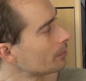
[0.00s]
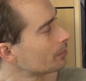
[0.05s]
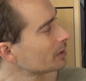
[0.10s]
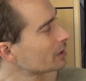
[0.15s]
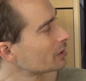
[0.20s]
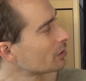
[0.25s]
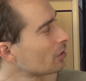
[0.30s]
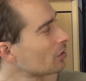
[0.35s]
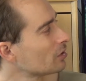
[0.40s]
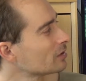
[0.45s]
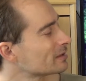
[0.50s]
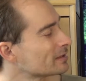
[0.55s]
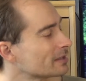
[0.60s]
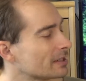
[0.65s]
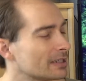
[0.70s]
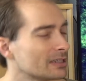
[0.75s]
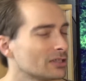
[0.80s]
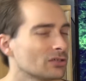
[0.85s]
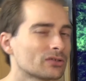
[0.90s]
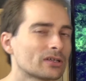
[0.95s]
because
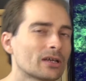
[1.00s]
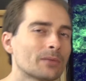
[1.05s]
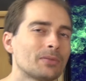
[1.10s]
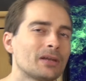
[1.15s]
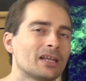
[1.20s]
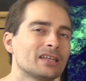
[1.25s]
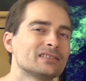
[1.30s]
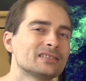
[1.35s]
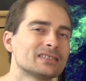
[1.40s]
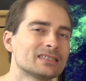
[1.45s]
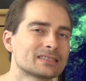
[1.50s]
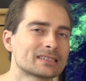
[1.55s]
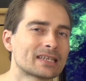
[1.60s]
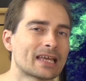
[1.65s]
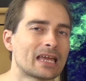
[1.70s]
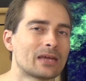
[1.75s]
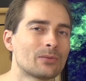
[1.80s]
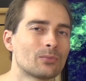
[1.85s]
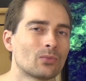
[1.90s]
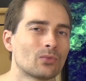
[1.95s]
you can play this
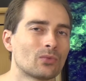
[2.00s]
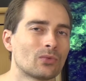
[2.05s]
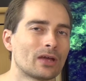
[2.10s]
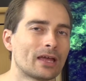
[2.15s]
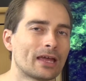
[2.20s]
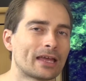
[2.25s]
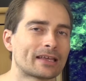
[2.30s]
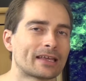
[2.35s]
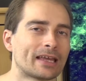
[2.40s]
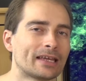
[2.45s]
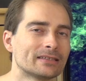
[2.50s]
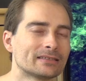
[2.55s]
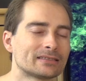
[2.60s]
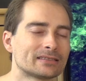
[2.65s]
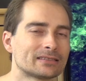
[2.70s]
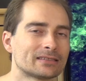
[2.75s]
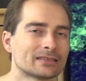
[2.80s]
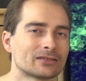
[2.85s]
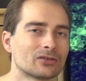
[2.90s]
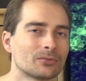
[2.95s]
game
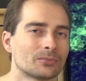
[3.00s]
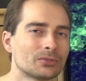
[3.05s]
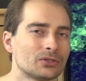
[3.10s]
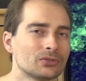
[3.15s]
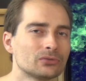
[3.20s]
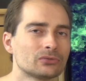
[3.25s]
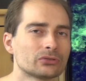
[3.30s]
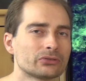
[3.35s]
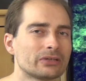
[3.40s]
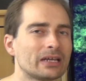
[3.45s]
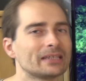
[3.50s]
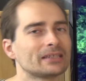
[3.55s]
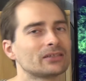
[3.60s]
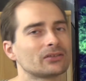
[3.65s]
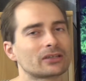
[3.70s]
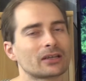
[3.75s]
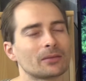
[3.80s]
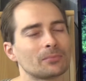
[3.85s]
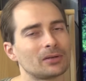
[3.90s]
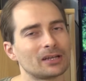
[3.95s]
against the computer and
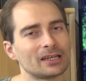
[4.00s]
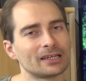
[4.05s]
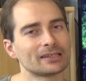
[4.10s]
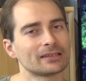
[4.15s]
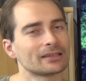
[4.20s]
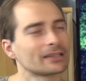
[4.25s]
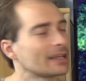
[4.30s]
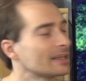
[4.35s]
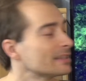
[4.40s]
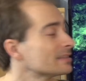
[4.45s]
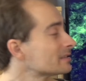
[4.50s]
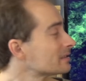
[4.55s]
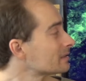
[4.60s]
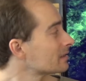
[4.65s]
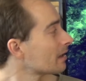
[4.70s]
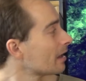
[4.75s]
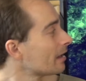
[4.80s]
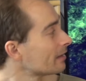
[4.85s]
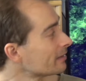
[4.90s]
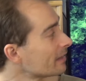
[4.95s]
you can play it
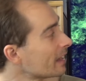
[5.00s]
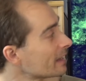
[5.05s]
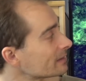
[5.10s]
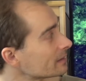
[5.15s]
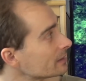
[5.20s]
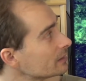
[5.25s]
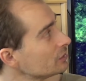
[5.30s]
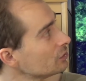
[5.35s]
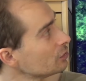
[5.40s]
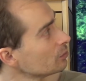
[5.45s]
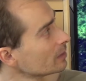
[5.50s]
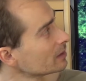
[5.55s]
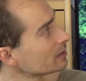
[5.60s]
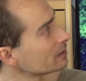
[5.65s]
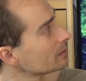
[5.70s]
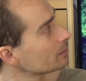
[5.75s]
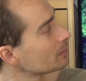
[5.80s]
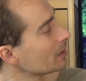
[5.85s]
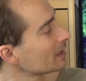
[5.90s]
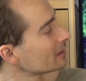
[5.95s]
against another human,
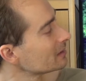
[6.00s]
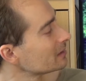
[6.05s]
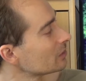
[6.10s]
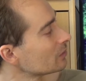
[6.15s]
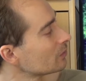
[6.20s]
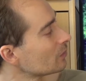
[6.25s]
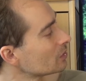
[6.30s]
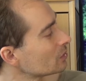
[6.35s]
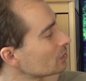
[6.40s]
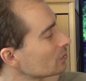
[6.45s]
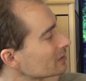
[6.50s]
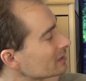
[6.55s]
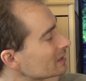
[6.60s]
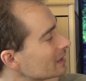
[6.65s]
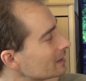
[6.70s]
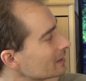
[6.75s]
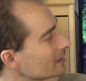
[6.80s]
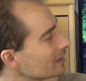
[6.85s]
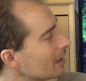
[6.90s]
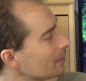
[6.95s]
depends on what you are
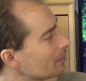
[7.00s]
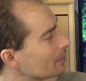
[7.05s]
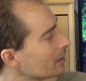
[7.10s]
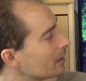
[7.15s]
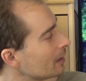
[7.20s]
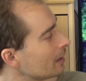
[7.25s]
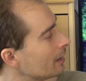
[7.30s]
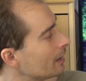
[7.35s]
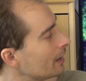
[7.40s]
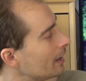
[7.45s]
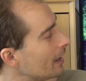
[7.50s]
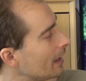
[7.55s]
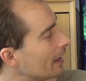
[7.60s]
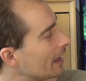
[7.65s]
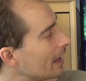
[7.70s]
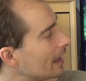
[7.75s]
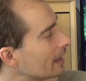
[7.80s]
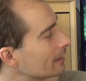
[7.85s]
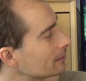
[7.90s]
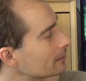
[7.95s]
setting up.
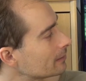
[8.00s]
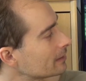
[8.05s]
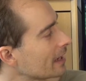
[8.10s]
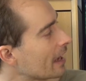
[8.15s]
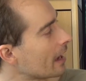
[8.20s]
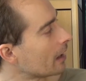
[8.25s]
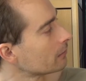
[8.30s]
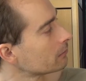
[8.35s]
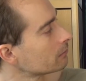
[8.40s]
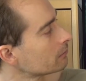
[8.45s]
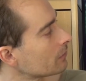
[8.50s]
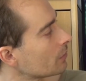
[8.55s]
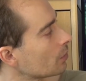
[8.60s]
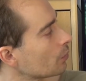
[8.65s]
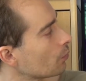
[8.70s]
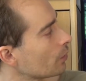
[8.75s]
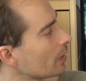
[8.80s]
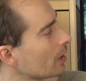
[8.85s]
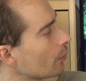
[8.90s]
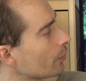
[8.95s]
And yeah,
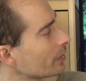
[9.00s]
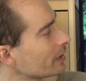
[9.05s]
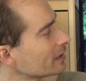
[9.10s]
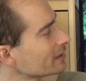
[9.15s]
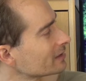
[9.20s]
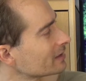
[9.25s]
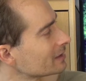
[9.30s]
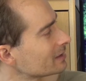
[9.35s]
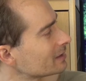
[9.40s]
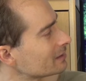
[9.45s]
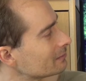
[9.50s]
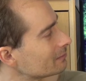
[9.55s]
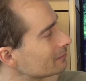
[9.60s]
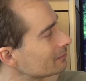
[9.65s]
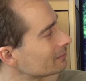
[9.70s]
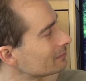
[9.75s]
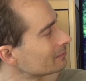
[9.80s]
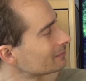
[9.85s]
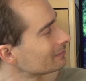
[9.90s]
we are winning this. Pretty